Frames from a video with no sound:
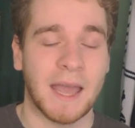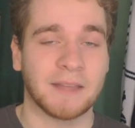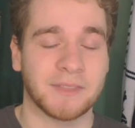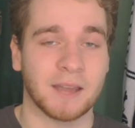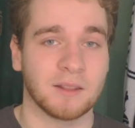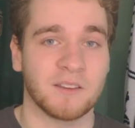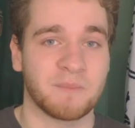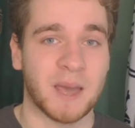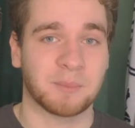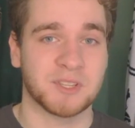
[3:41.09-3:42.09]
at that left
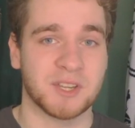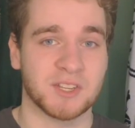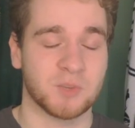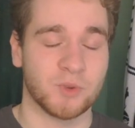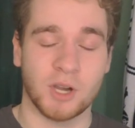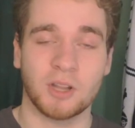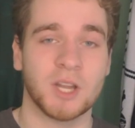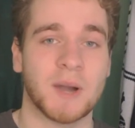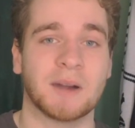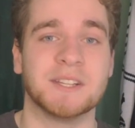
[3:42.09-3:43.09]
back position. We all
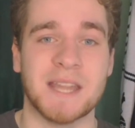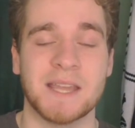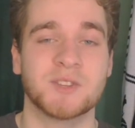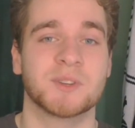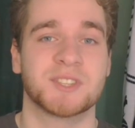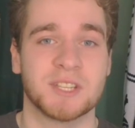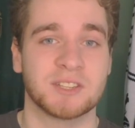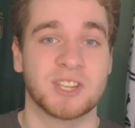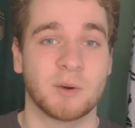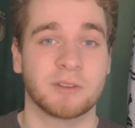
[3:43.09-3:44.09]
know how dangerous he
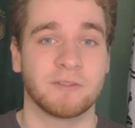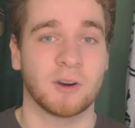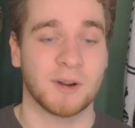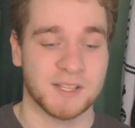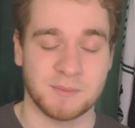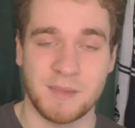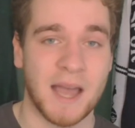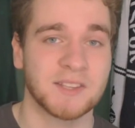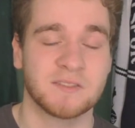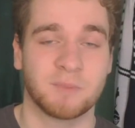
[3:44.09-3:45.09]
is going forward. He's a
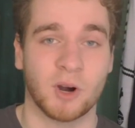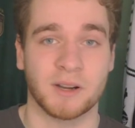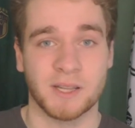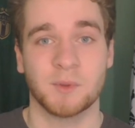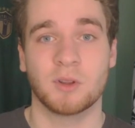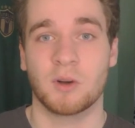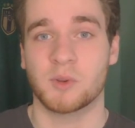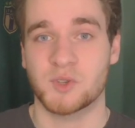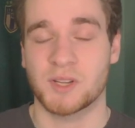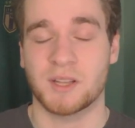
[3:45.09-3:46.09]
massive part. Him along
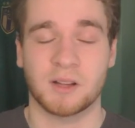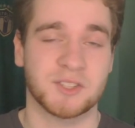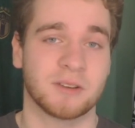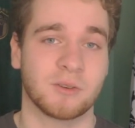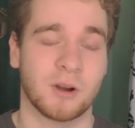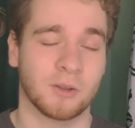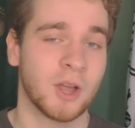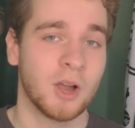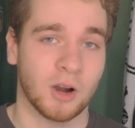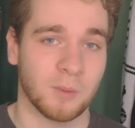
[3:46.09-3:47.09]
with Trent Alexander-Arnold
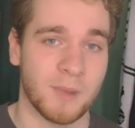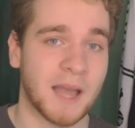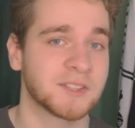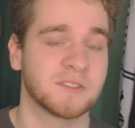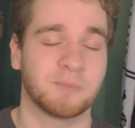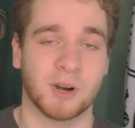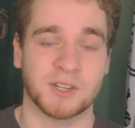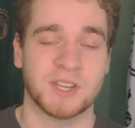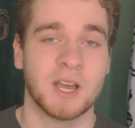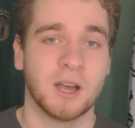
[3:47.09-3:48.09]
are massive
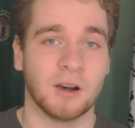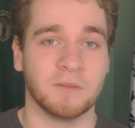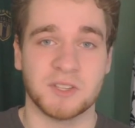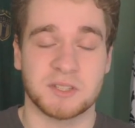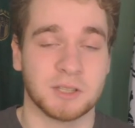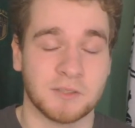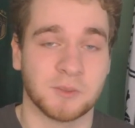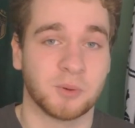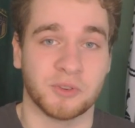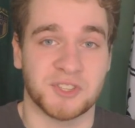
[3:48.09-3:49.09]
parts of this
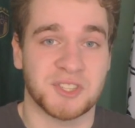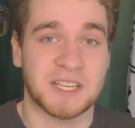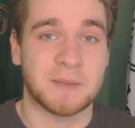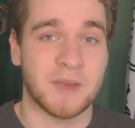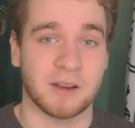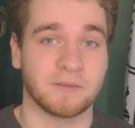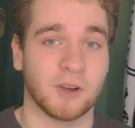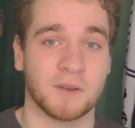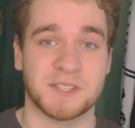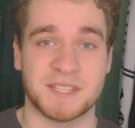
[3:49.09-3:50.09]
Liverpool scheme that
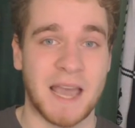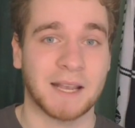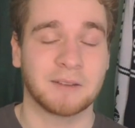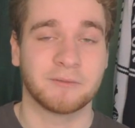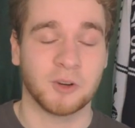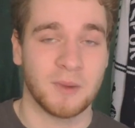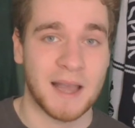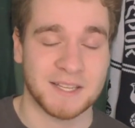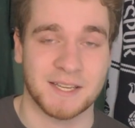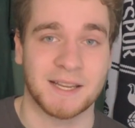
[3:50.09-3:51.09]
involves attacking
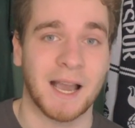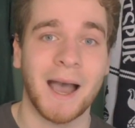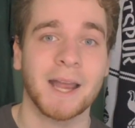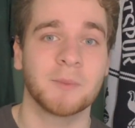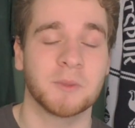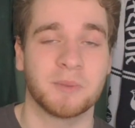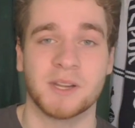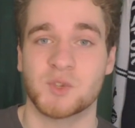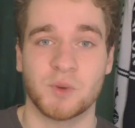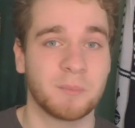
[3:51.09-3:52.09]
fullbacks, getting high up the
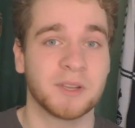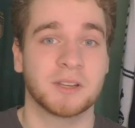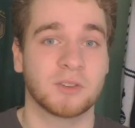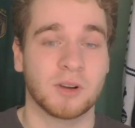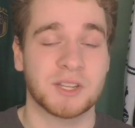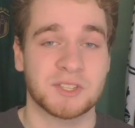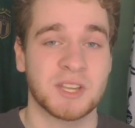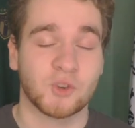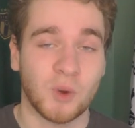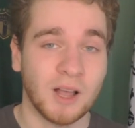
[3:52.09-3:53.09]
pitch, whipping in crosses.
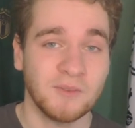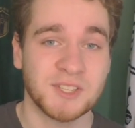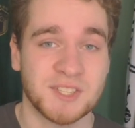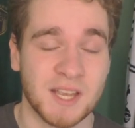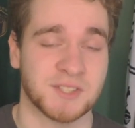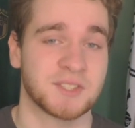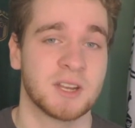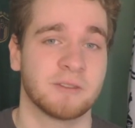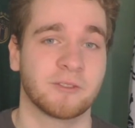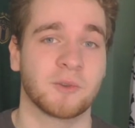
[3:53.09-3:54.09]
12 assists
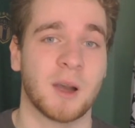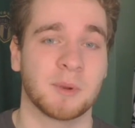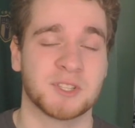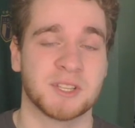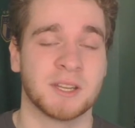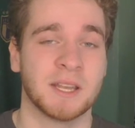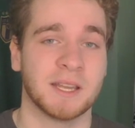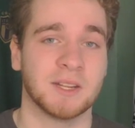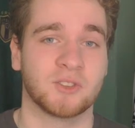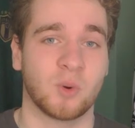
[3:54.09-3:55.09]
for Robertson
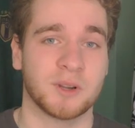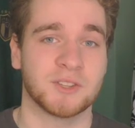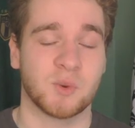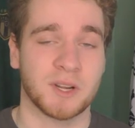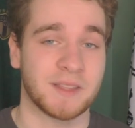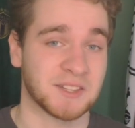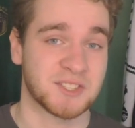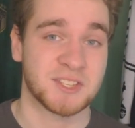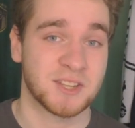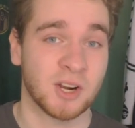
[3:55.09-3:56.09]
in 2020.
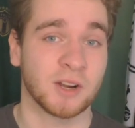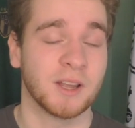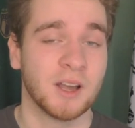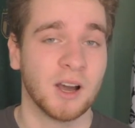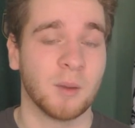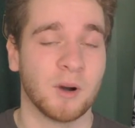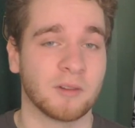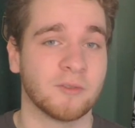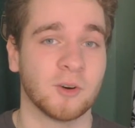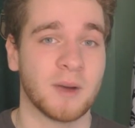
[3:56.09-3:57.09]
That's 3rd among
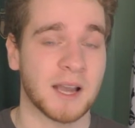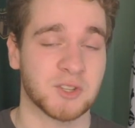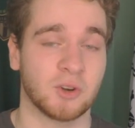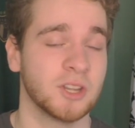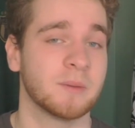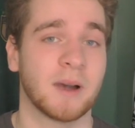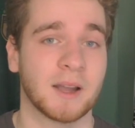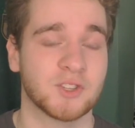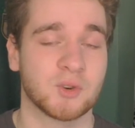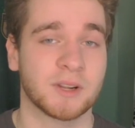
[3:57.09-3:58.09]
fullbacks, only
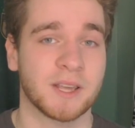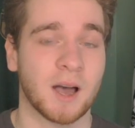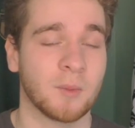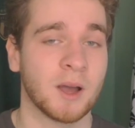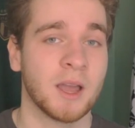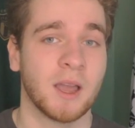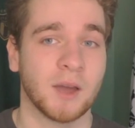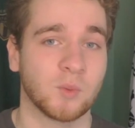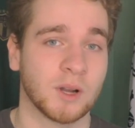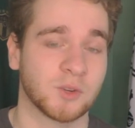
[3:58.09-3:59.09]
behind Jordi Alba
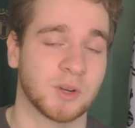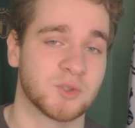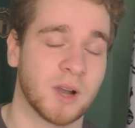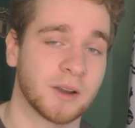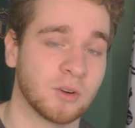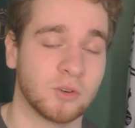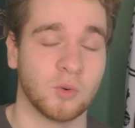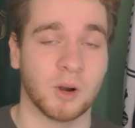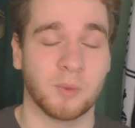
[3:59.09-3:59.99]
and Juan Cuadrado, who are